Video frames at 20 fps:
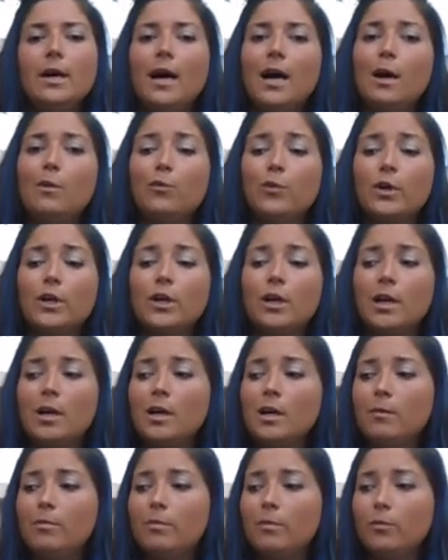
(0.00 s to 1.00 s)
Um, we're
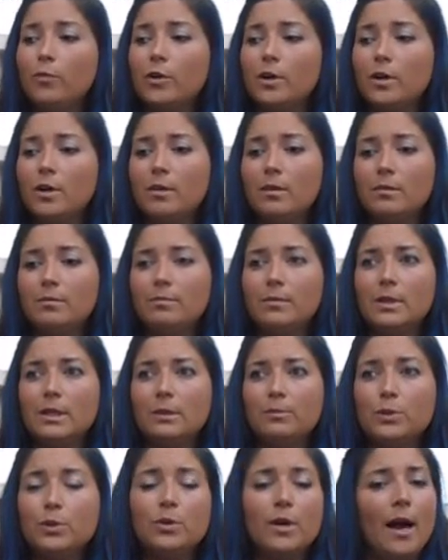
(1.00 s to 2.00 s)
a we're a, a
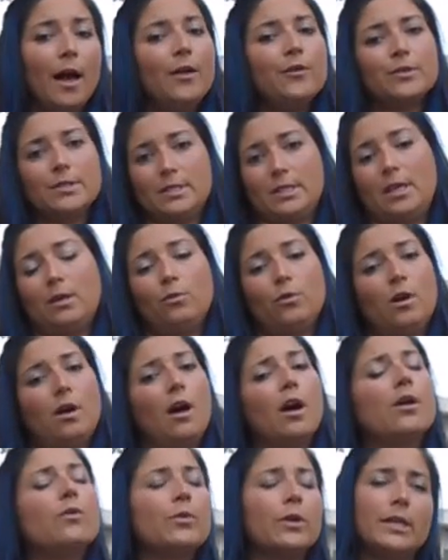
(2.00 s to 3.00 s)
blue collar city. We're a
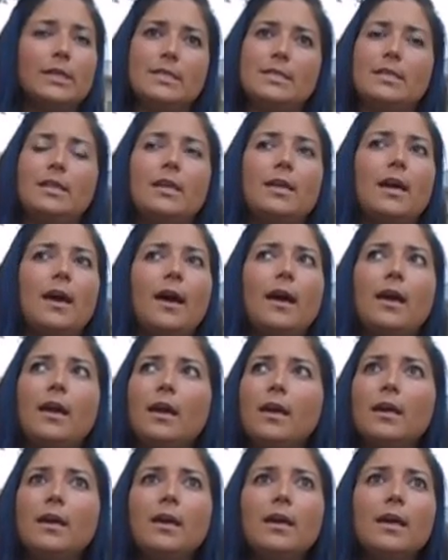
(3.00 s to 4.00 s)
hardworking city.
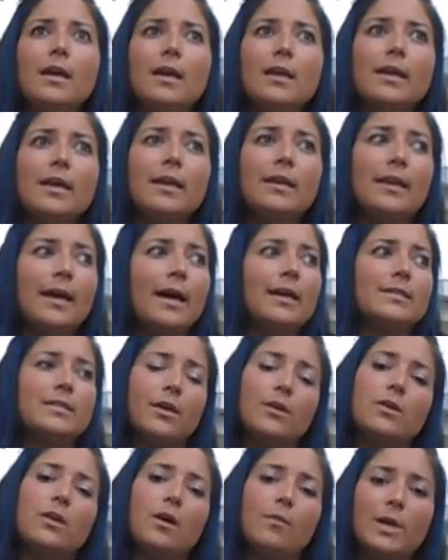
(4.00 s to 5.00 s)
I cannot
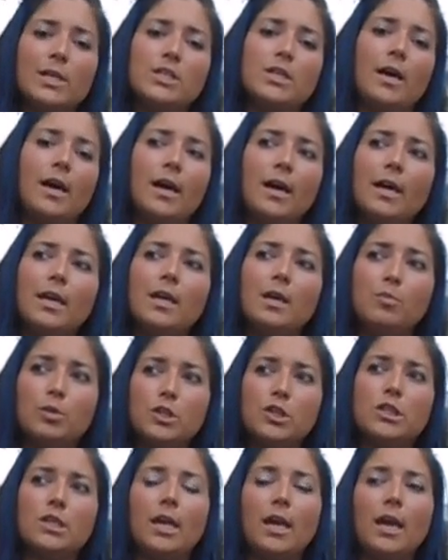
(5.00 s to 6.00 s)
tell you how much I
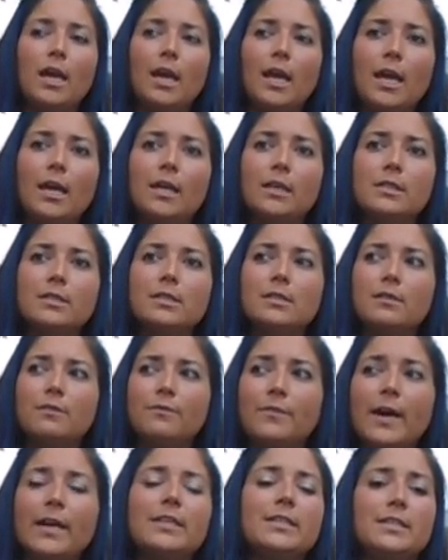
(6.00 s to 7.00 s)
appreciate and
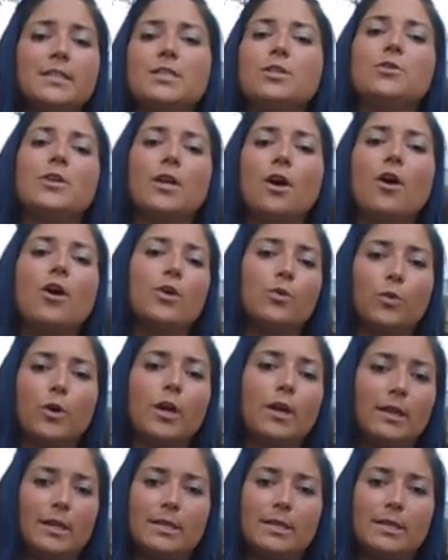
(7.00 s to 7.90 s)
find endearing hard work.